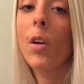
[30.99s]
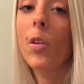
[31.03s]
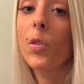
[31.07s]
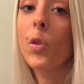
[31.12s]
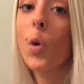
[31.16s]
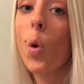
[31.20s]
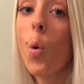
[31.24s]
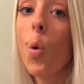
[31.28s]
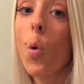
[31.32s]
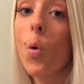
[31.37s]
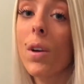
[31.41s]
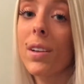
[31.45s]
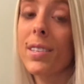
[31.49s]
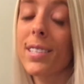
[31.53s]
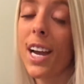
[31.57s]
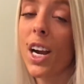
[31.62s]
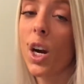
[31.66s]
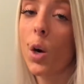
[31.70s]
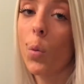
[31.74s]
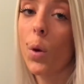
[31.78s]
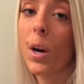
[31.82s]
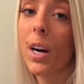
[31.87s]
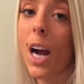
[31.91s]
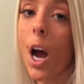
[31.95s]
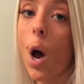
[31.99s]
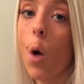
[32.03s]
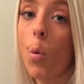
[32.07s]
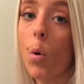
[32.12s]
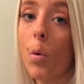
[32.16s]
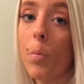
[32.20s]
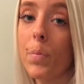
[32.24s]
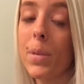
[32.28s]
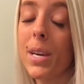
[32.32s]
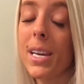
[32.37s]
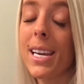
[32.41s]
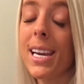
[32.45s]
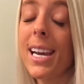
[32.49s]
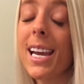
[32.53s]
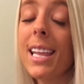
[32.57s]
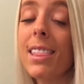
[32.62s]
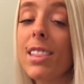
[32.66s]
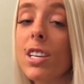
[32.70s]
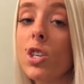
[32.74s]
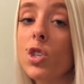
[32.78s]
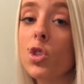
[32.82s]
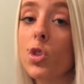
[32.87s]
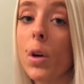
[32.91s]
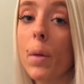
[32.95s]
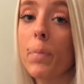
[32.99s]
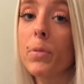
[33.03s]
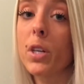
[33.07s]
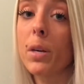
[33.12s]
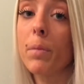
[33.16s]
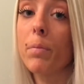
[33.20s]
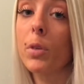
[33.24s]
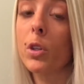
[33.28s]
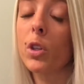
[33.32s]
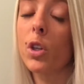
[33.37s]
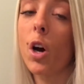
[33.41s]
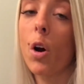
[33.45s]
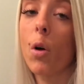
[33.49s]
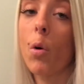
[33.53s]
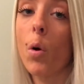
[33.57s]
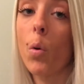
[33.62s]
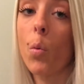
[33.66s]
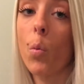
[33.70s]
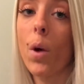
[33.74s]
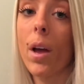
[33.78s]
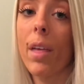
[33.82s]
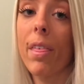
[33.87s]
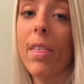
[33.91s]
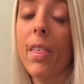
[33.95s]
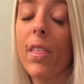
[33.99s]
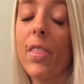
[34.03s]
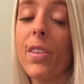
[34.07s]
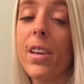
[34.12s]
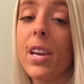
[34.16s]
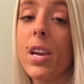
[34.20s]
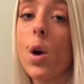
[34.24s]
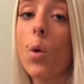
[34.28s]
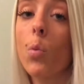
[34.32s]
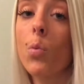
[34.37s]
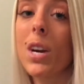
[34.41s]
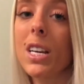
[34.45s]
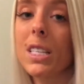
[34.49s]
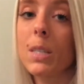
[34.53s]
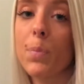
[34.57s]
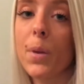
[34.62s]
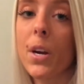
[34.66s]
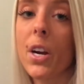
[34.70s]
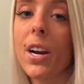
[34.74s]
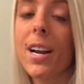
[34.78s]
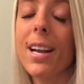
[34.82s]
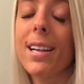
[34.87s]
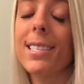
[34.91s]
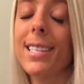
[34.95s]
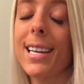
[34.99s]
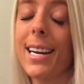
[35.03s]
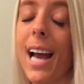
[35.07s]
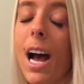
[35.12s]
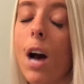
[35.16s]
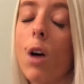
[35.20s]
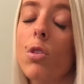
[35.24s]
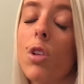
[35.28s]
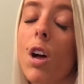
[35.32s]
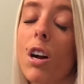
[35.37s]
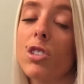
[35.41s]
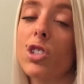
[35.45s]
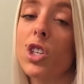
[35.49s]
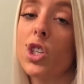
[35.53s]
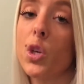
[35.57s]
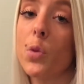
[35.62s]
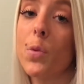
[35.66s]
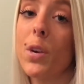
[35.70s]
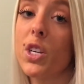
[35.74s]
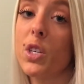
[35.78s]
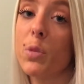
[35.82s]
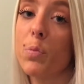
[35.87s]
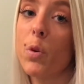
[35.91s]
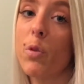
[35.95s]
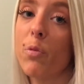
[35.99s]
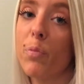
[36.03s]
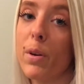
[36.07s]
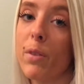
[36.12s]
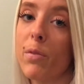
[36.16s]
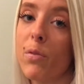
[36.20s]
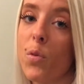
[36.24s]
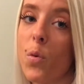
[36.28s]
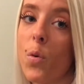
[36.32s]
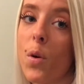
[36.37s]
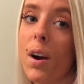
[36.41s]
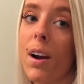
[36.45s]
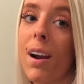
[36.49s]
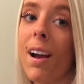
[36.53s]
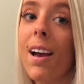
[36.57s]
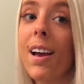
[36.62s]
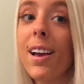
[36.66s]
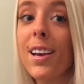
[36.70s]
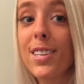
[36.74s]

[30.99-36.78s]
The whole entire workout will be in the description below with the rest periods and how long to do each movement for.